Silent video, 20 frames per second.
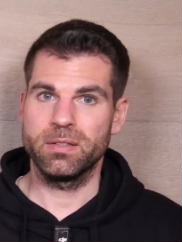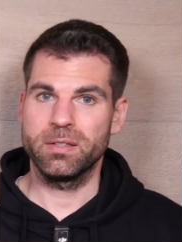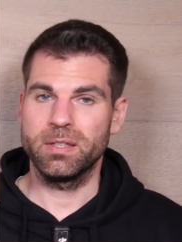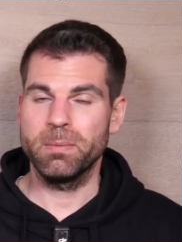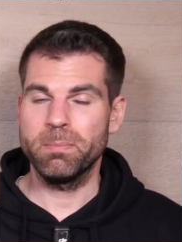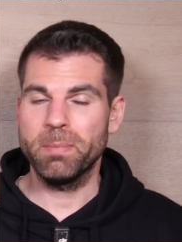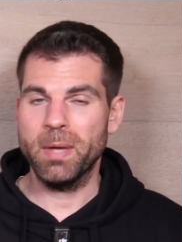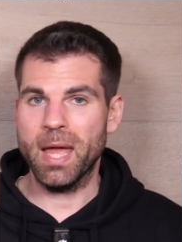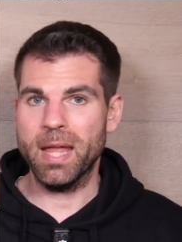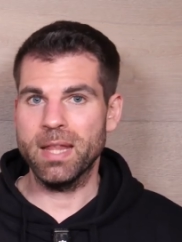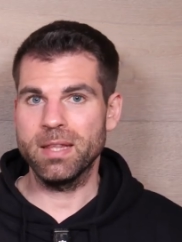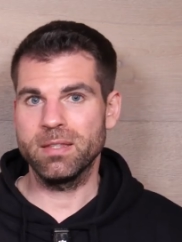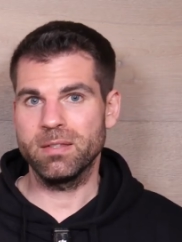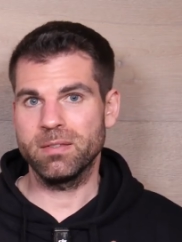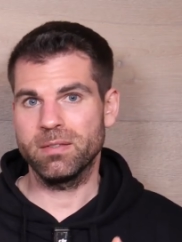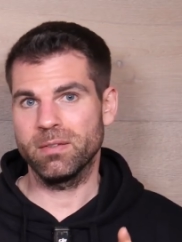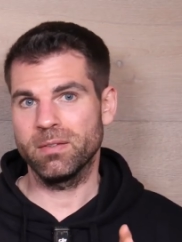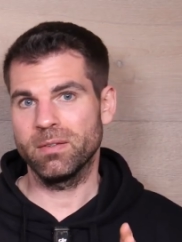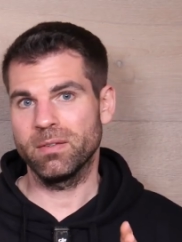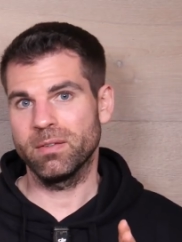
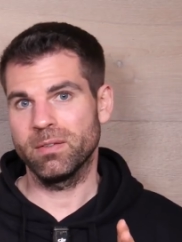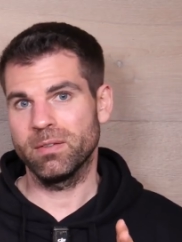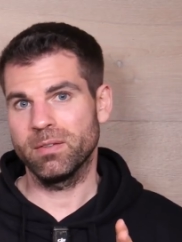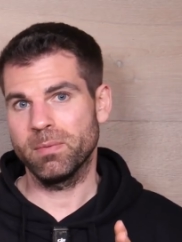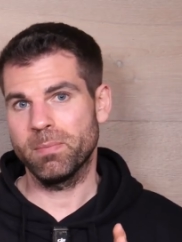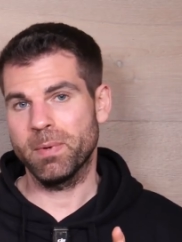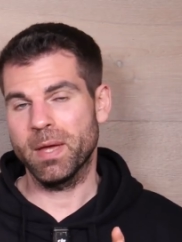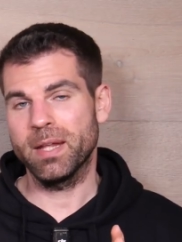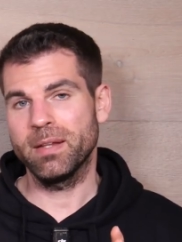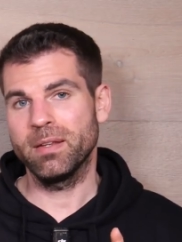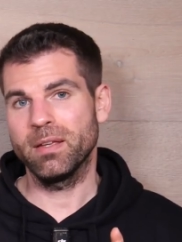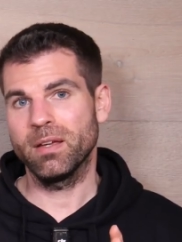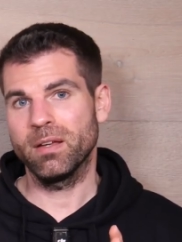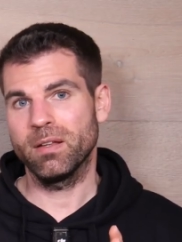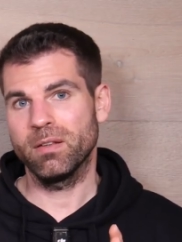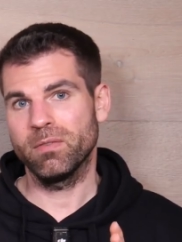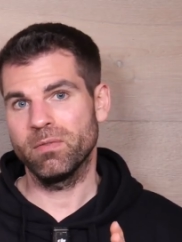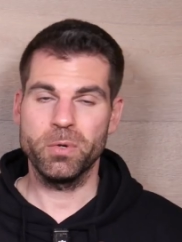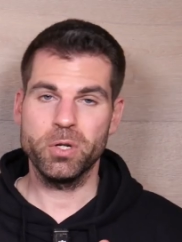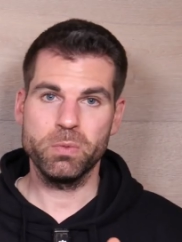depending
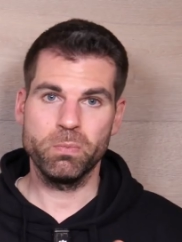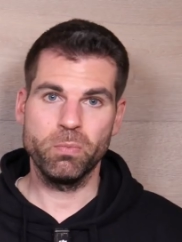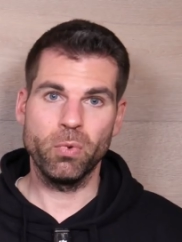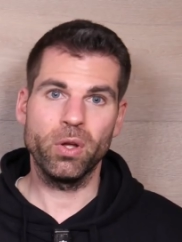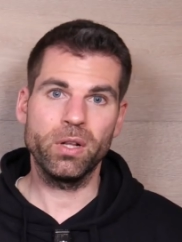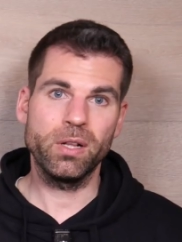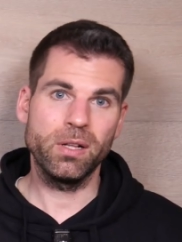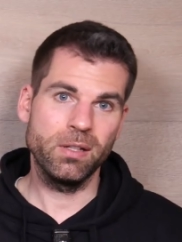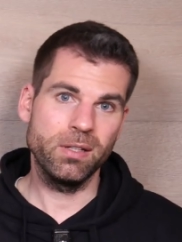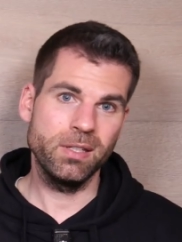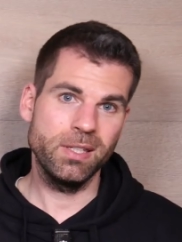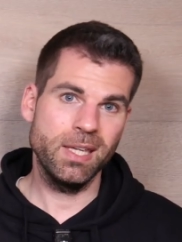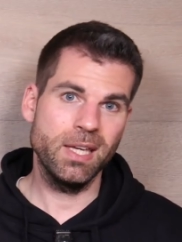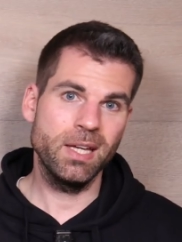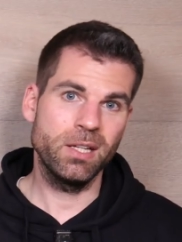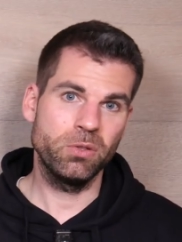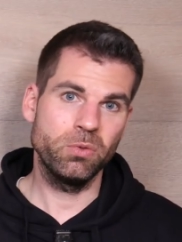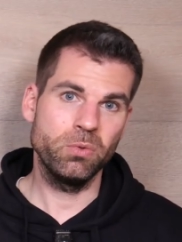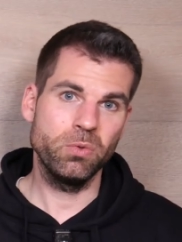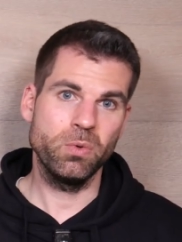on which bottle
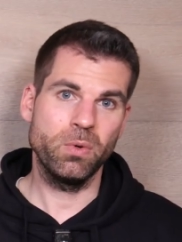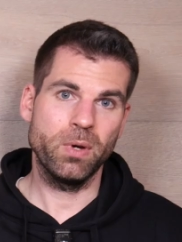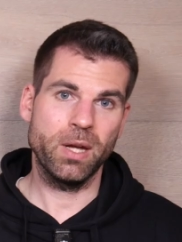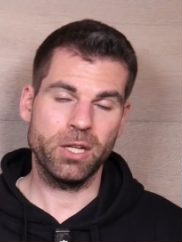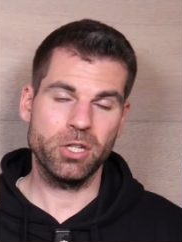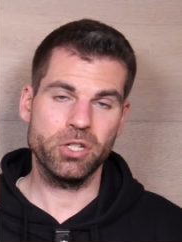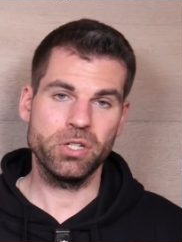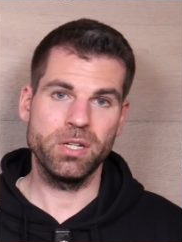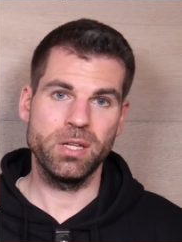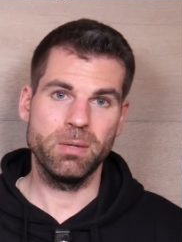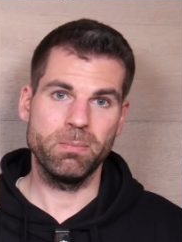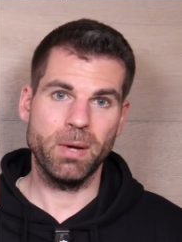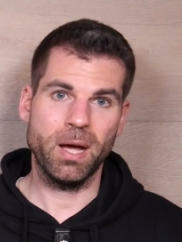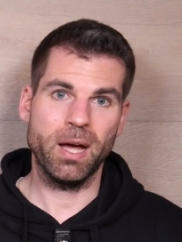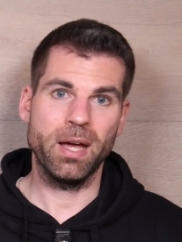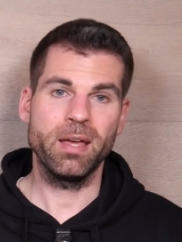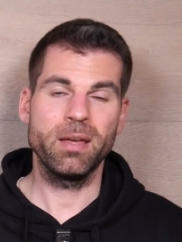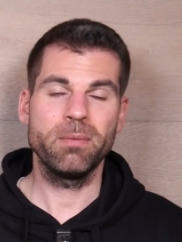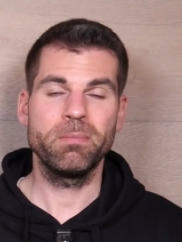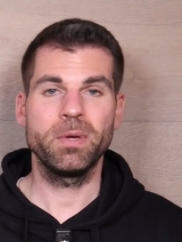year do you actually
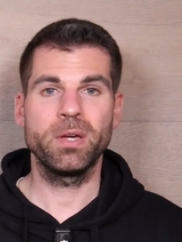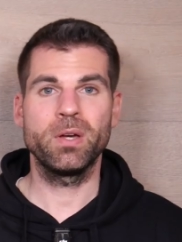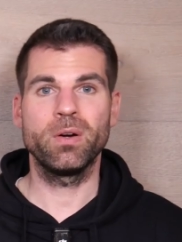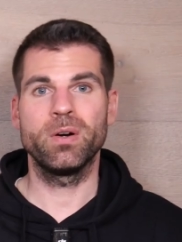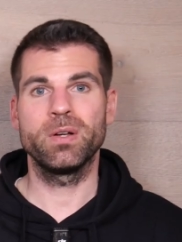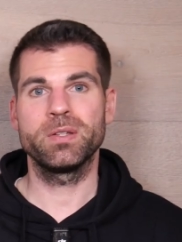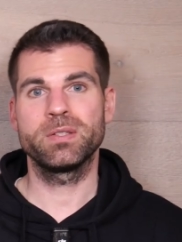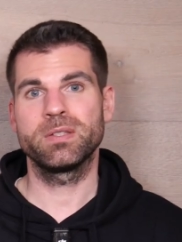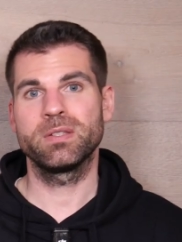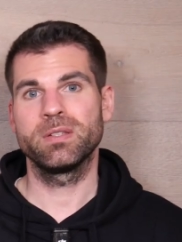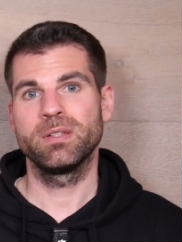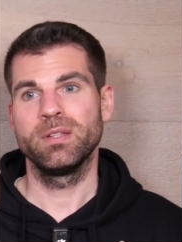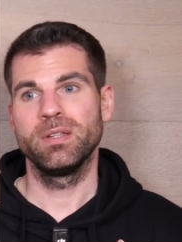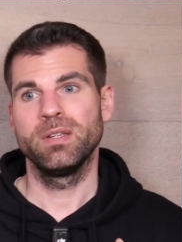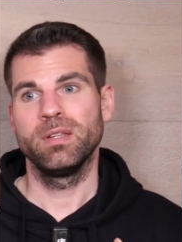buy, because